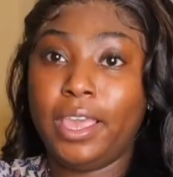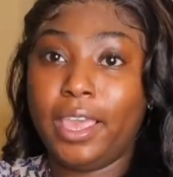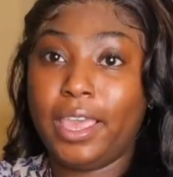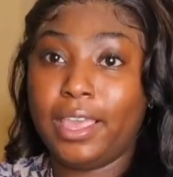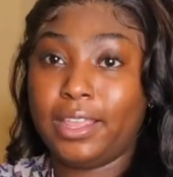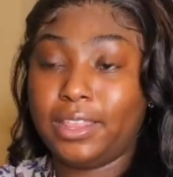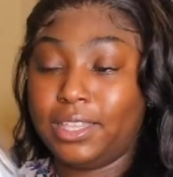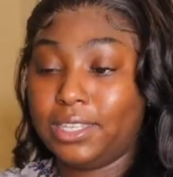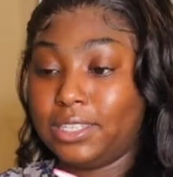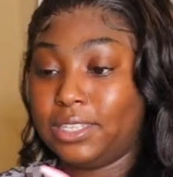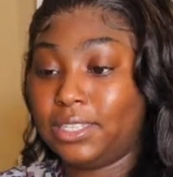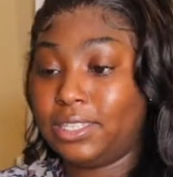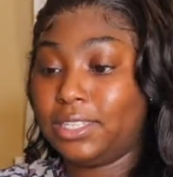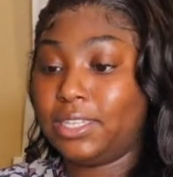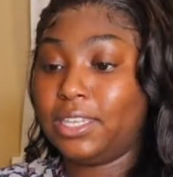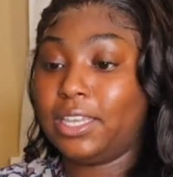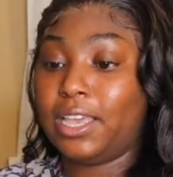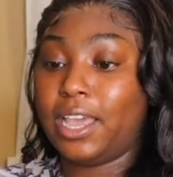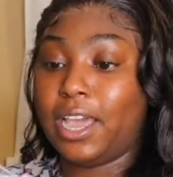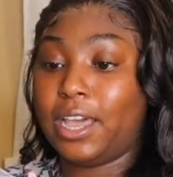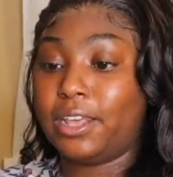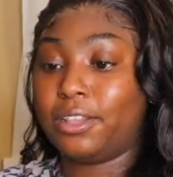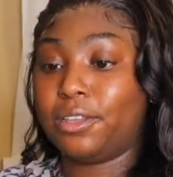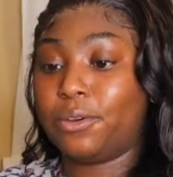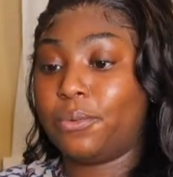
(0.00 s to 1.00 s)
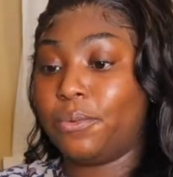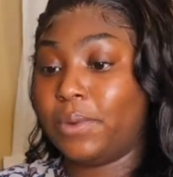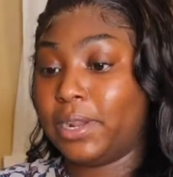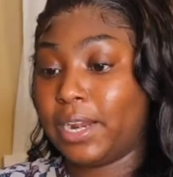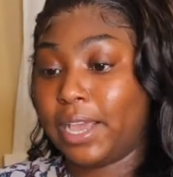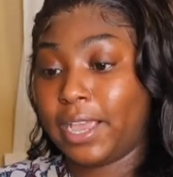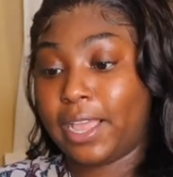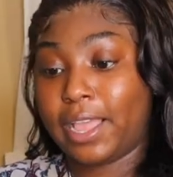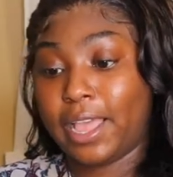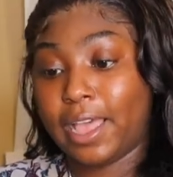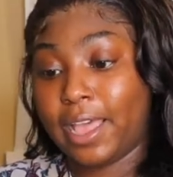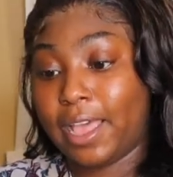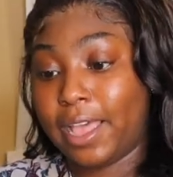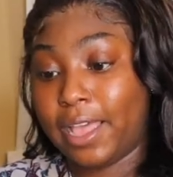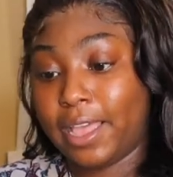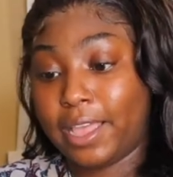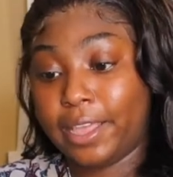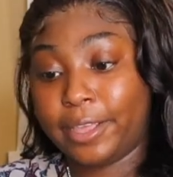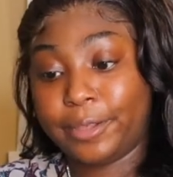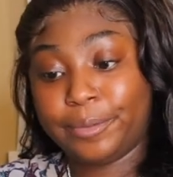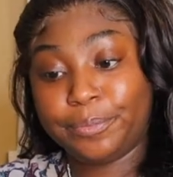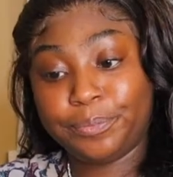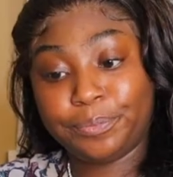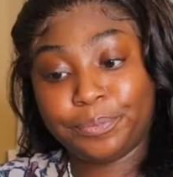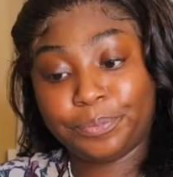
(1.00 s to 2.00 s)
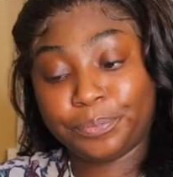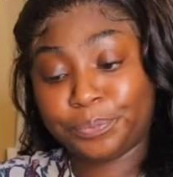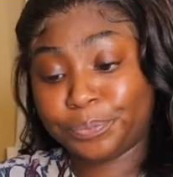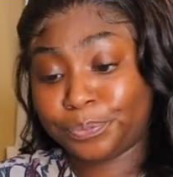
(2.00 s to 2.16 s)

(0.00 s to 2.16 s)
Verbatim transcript: And this is the other one I got.